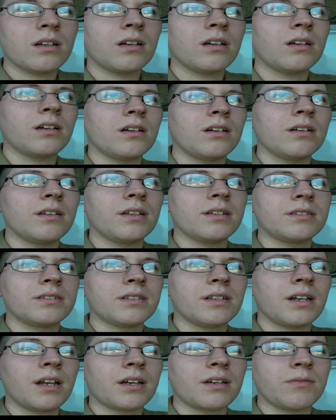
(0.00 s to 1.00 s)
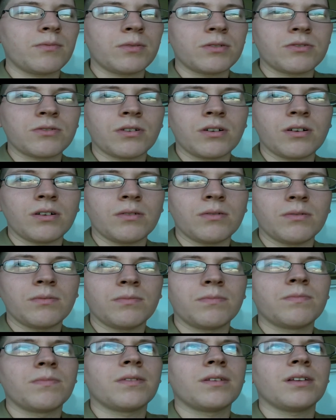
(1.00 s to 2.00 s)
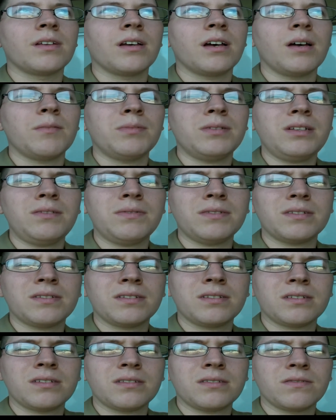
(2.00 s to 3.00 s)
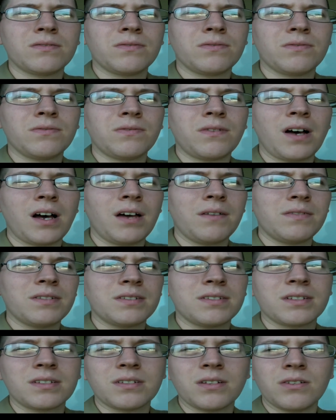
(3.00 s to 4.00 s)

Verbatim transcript: Uh, they said I could withdraw, I believe it's five to six